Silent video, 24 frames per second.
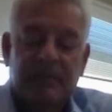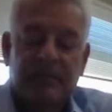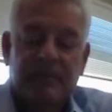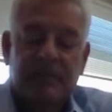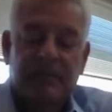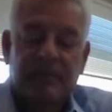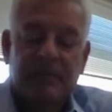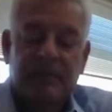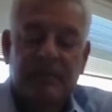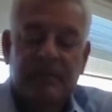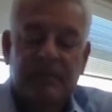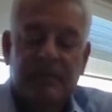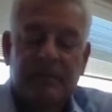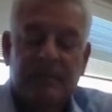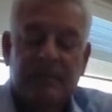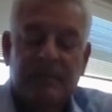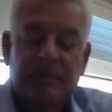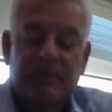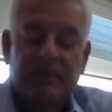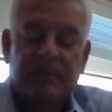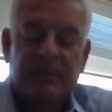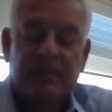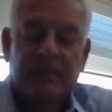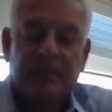
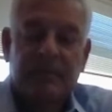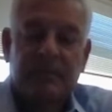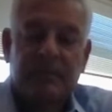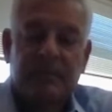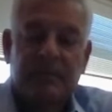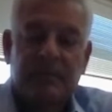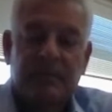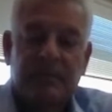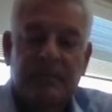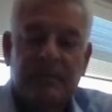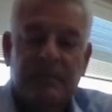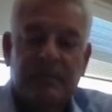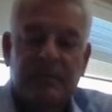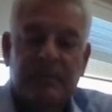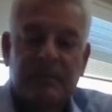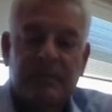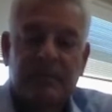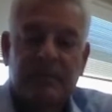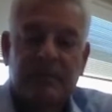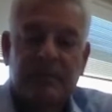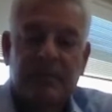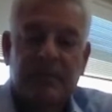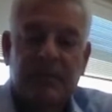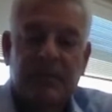
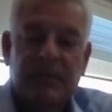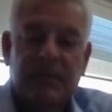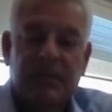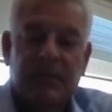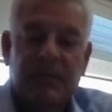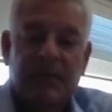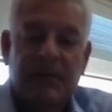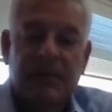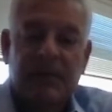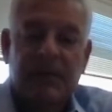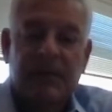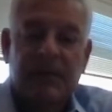(not speaking)